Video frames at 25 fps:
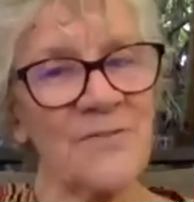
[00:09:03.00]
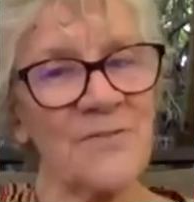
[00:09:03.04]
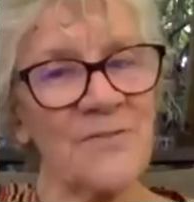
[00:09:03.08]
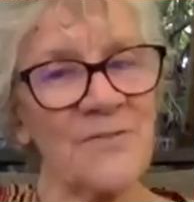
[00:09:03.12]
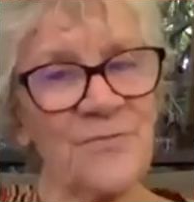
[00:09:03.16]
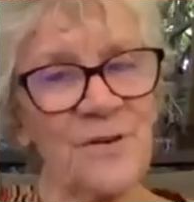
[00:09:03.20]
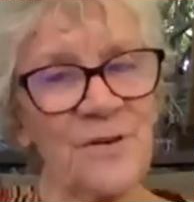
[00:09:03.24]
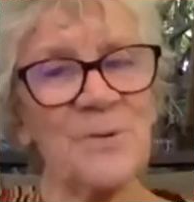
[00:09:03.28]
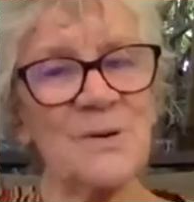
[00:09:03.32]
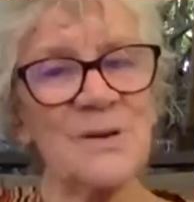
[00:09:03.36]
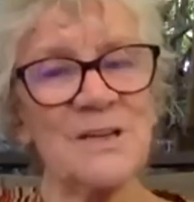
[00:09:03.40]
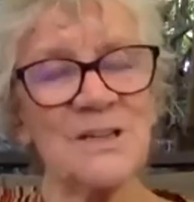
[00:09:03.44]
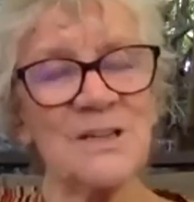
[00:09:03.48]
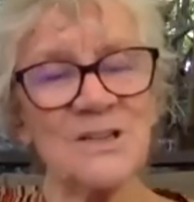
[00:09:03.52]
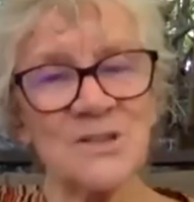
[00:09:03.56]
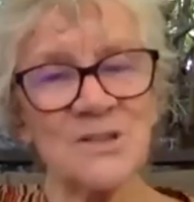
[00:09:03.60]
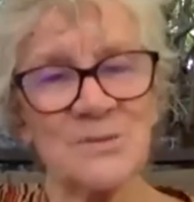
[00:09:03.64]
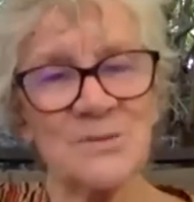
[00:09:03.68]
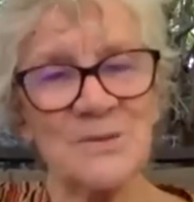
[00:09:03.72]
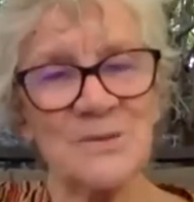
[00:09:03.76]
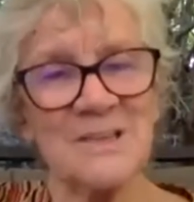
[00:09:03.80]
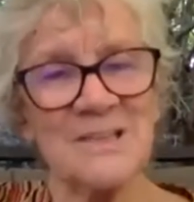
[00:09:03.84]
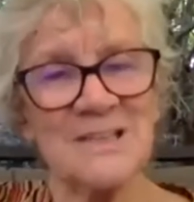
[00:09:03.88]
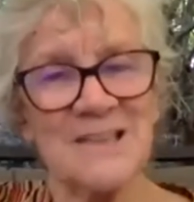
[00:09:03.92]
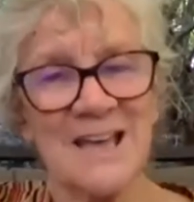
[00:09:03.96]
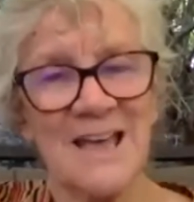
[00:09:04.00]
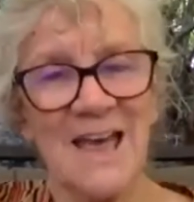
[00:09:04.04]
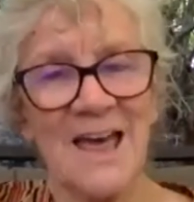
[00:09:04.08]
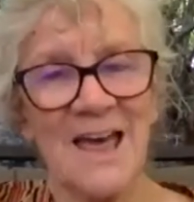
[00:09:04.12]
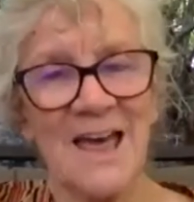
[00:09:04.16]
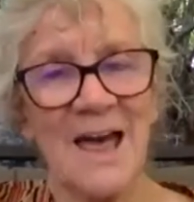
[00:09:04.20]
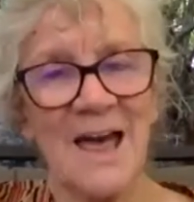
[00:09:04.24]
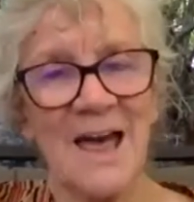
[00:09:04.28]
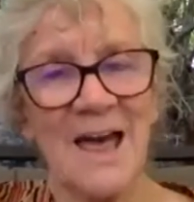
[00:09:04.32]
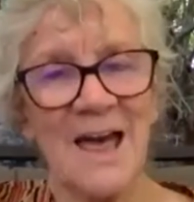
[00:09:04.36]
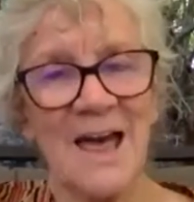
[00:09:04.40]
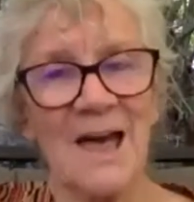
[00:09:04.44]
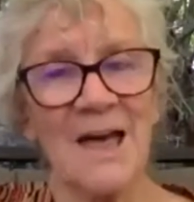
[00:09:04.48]
we put into it,
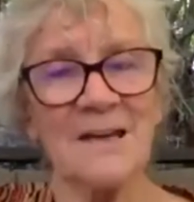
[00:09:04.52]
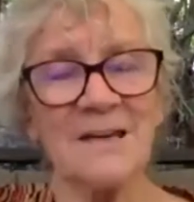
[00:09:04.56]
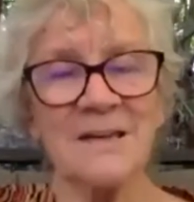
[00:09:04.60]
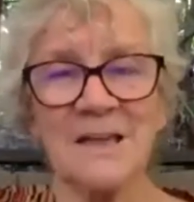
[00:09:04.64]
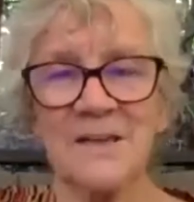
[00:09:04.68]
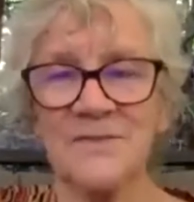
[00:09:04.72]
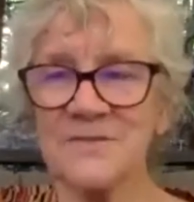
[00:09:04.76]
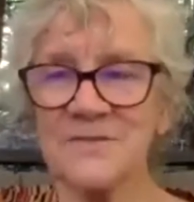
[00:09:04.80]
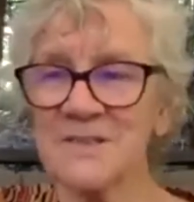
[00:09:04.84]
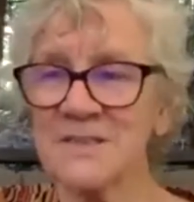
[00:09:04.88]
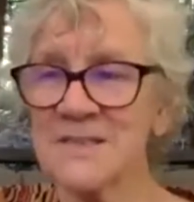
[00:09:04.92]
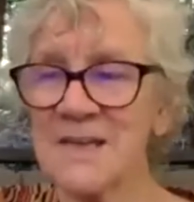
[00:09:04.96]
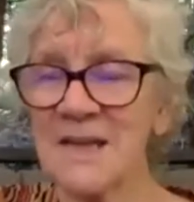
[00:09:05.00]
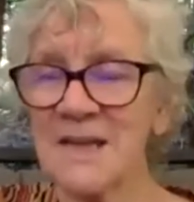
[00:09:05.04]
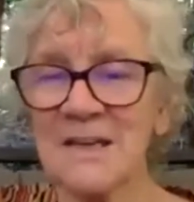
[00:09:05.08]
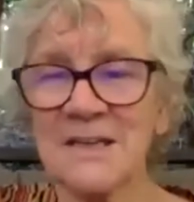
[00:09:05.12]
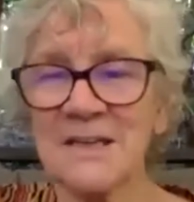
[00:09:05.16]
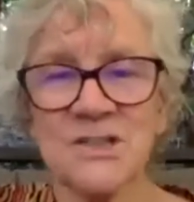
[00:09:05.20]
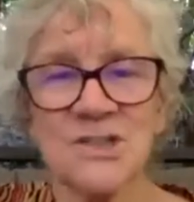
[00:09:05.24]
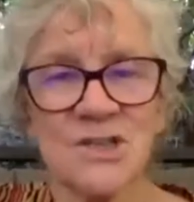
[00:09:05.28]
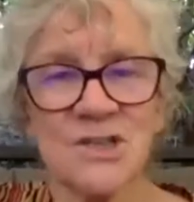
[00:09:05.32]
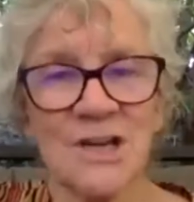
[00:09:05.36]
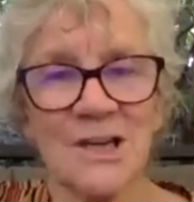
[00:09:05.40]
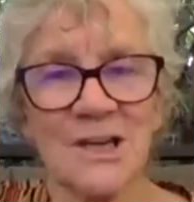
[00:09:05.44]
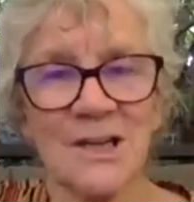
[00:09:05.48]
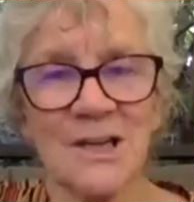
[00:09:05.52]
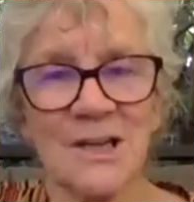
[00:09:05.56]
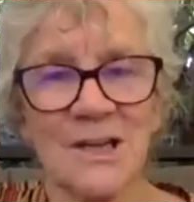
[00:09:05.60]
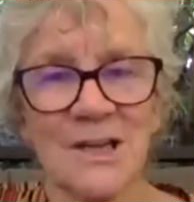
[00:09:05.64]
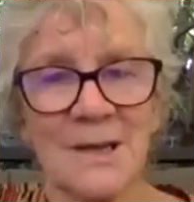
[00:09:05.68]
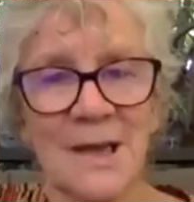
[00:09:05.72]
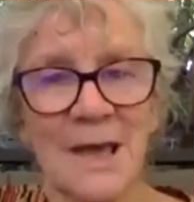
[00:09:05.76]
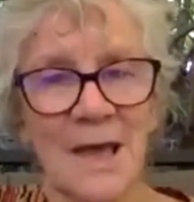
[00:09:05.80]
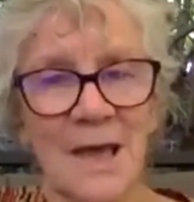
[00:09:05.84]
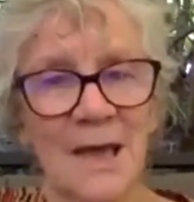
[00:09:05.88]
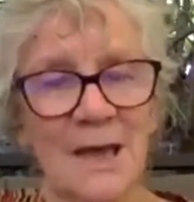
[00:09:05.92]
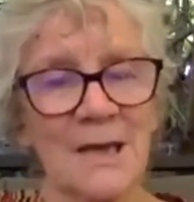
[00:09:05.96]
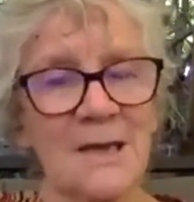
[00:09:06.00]
and it gives us energy,
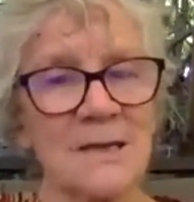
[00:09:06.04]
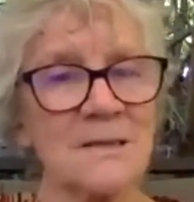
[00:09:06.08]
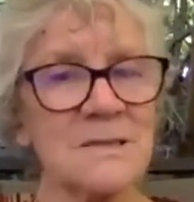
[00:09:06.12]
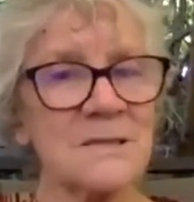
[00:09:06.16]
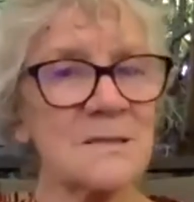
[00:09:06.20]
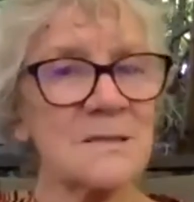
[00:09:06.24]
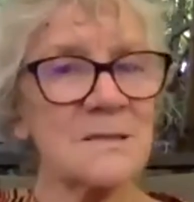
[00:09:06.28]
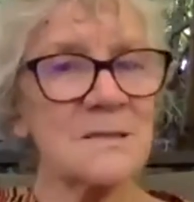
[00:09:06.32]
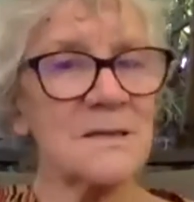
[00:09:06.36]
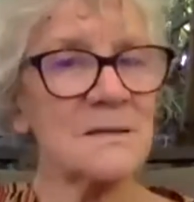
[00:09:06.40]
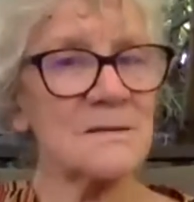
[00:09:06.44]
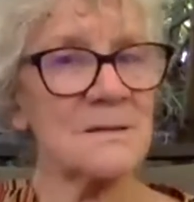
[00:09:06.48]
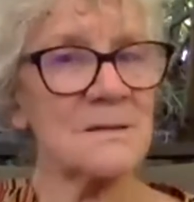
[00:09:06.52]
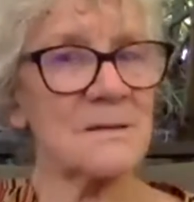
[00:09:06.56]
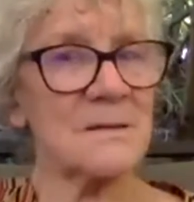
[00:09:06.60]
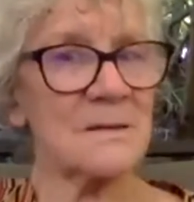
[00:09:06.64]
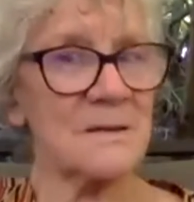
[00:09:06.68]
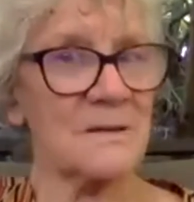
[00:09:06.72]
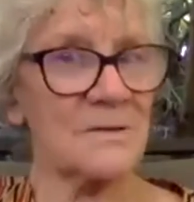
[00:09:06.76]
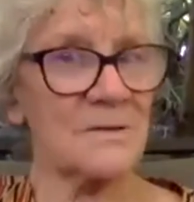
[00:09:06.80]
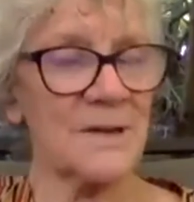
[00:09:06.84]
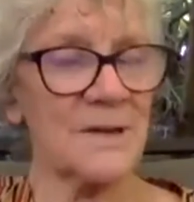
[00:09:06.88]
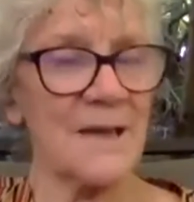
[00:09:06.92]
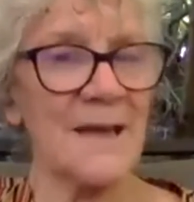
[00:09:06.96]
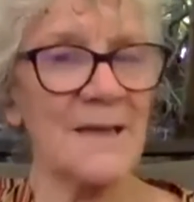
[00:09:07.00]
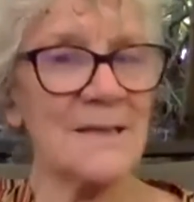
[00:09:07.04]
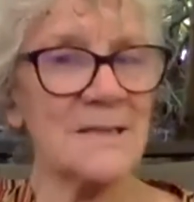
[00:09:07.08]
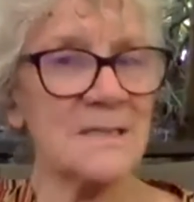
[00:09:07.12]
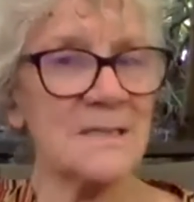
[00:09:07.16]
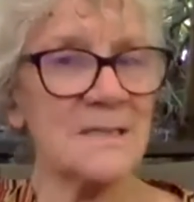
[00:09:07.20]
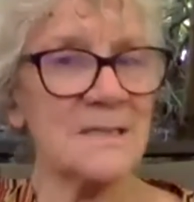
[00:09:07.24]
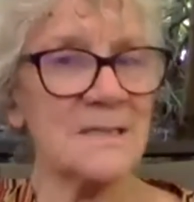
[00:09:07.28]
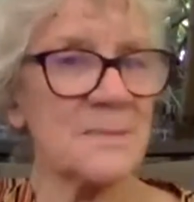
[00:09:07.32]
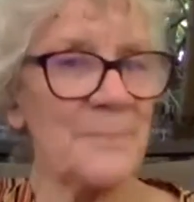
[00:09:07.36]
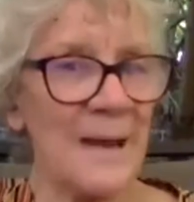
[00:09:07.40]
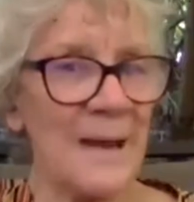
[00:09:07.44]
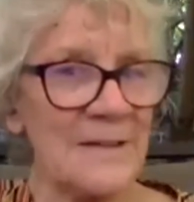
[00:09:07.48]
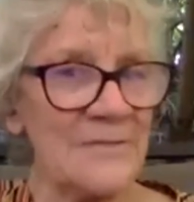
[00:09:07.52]
it creates the
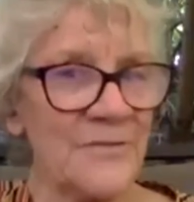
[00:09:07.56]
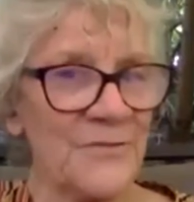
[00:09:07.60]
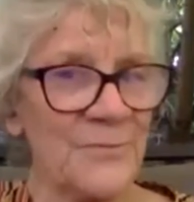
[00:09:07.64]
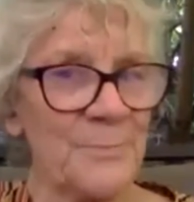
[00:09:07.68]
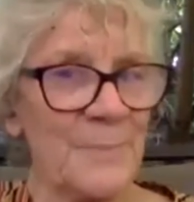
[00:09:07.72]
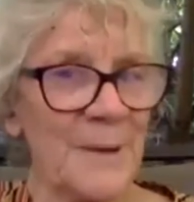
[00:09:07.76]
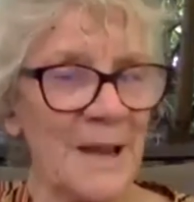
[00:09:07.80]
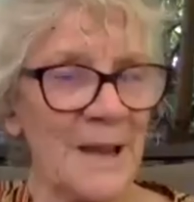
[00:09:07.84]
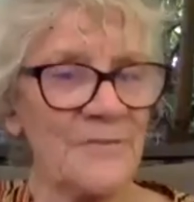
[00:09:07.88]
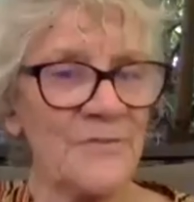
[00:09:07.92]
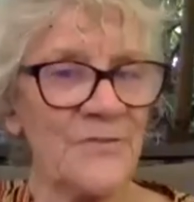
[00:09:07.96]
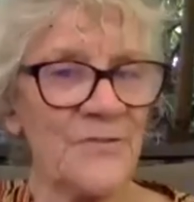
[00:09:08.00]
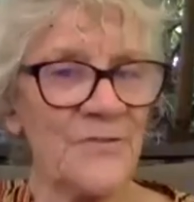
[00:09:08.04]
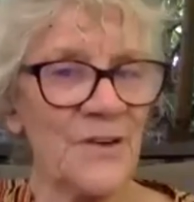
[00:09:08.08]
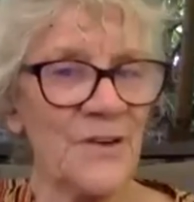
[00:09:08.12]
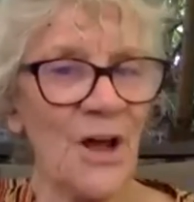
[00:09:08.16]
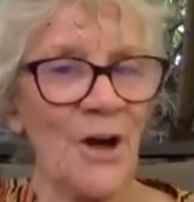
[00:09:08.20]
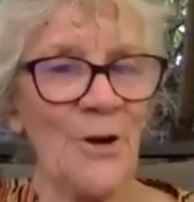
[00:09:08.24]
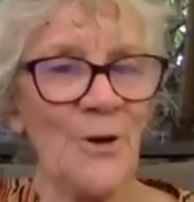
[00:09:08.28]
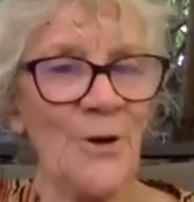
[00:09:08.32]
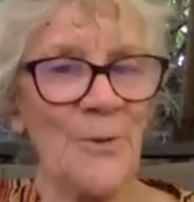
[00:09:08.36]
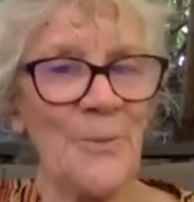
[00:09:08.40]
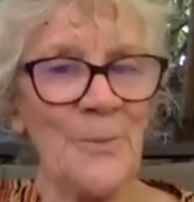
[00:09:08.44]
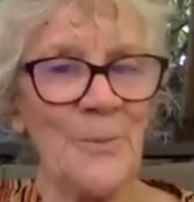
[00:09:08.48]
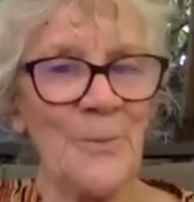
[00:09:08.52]
blood flow,